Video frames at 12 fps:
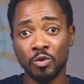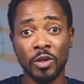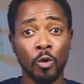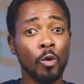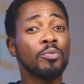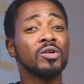They
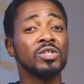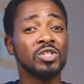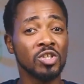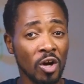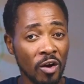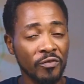will
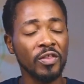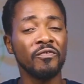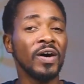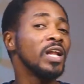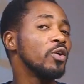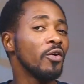preserve the
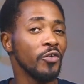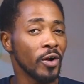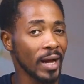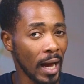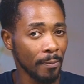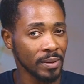value of your
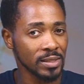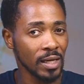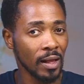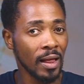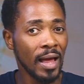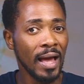
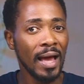capital.